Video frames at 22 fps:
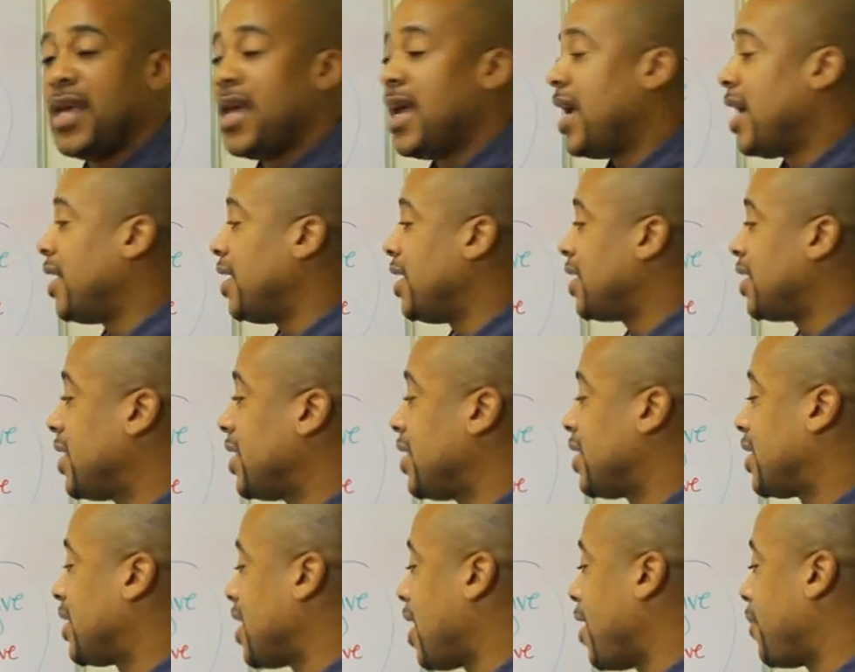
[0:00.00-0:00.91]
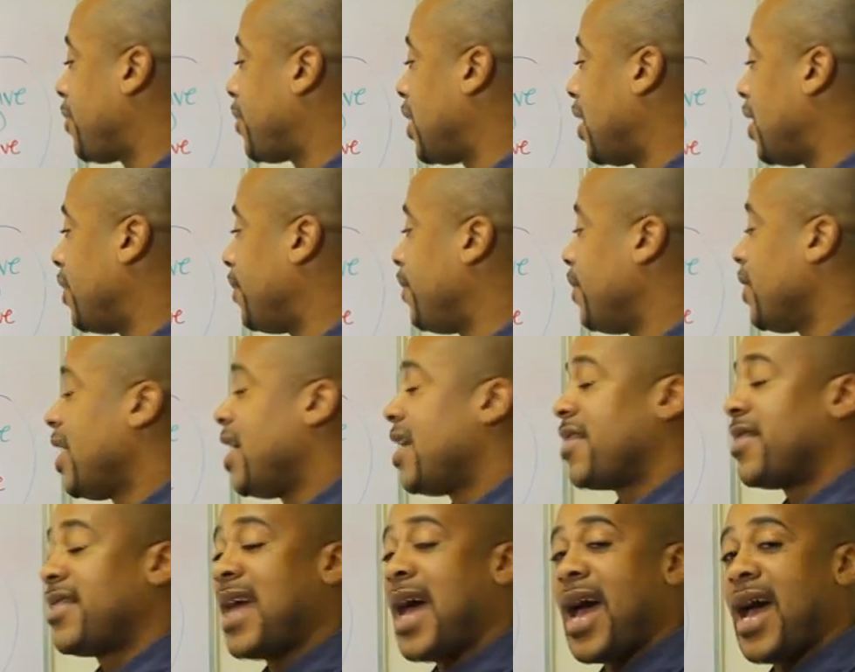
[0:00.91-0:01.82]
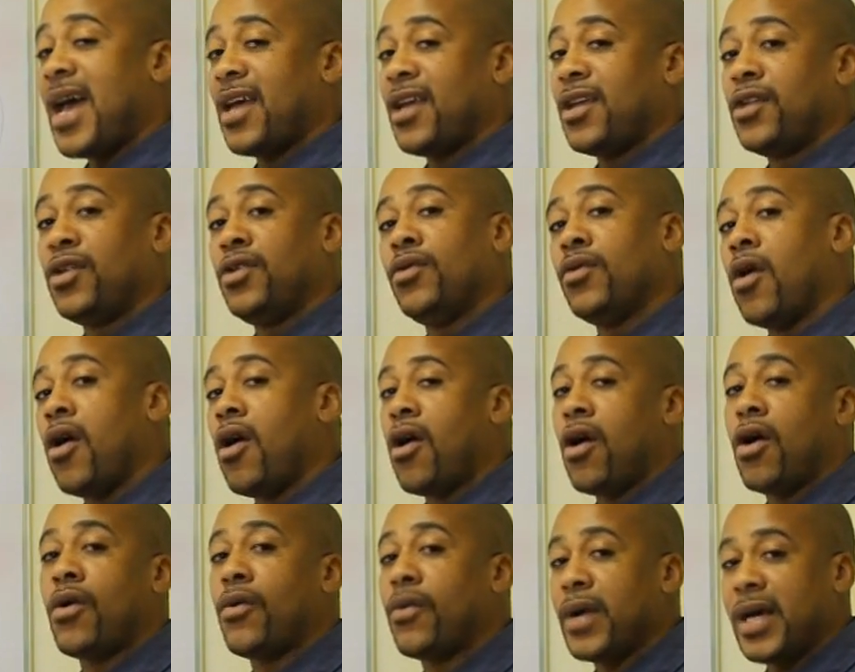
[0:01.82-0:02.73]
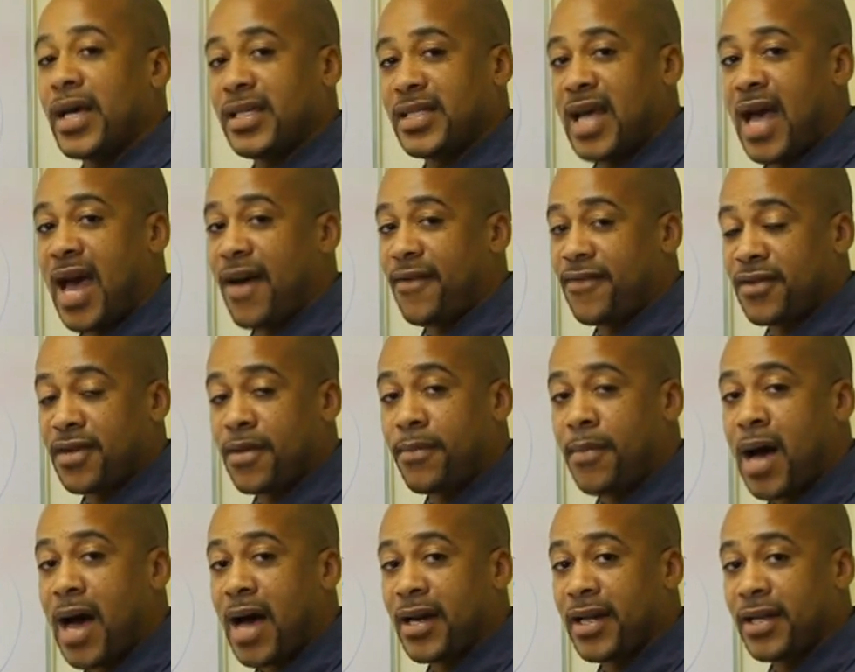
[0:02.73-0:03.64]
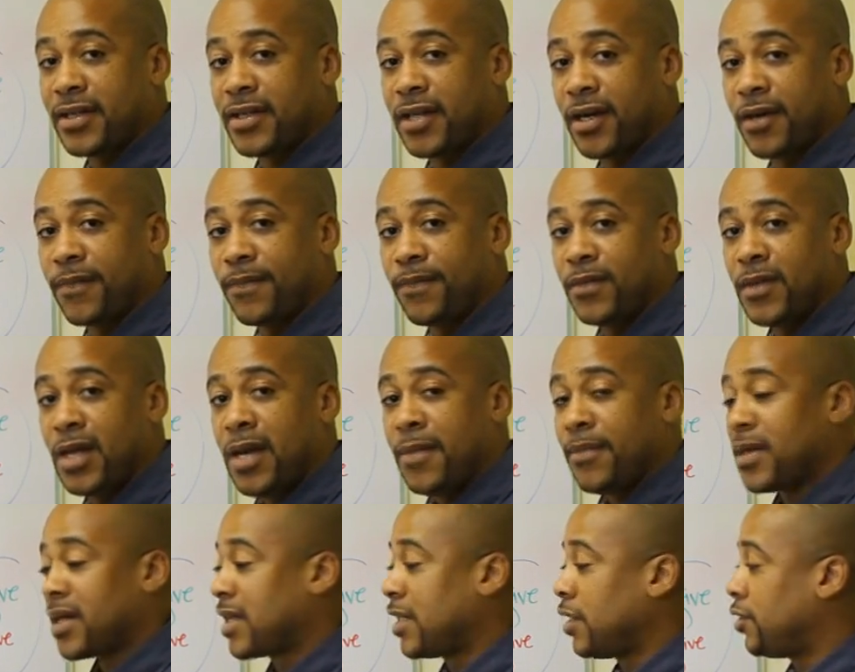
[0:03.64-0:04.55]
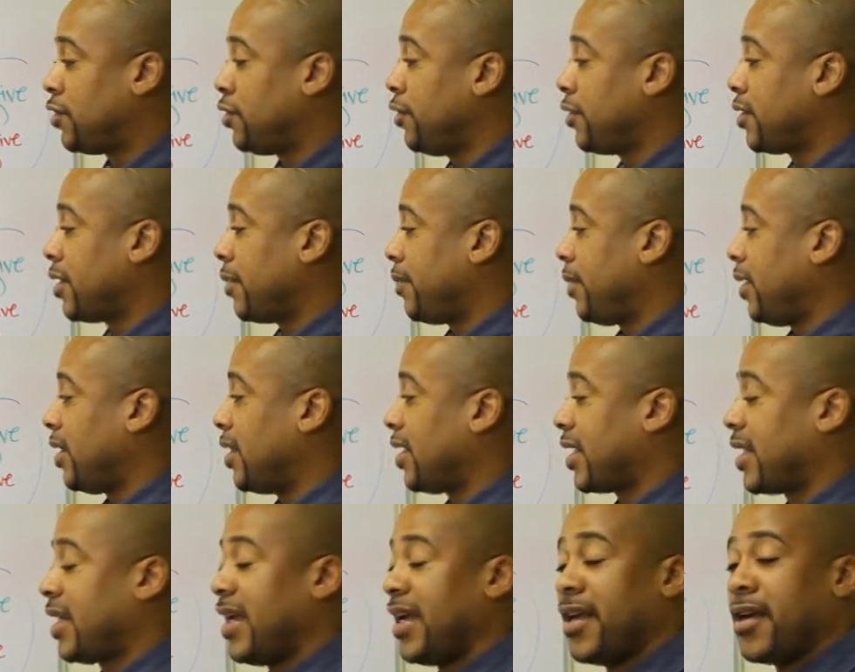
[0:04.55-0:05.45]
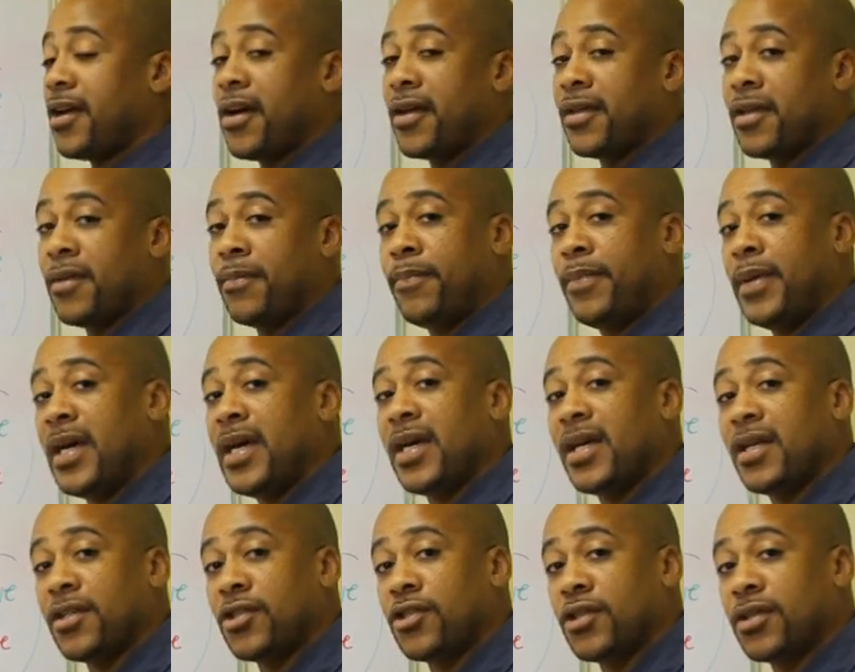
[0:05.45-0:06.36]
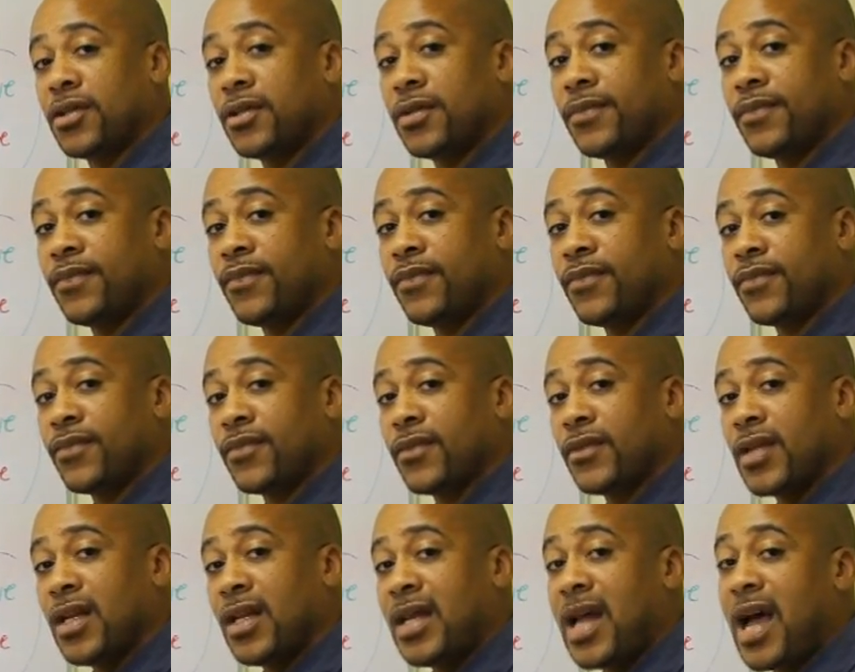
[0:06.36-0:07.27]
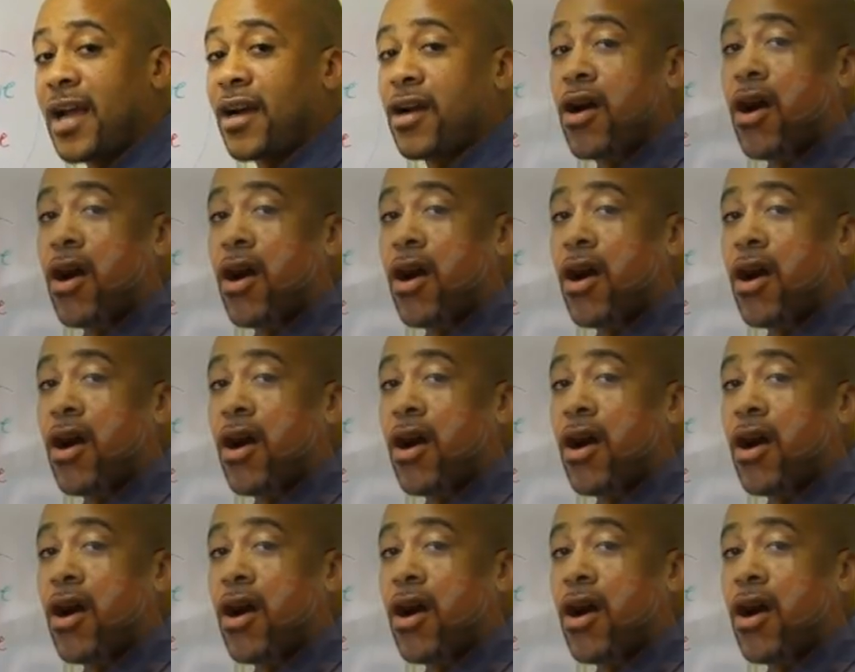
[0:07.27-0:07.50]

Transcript: And is something that you always have to monitor because you could be the kid on the bench like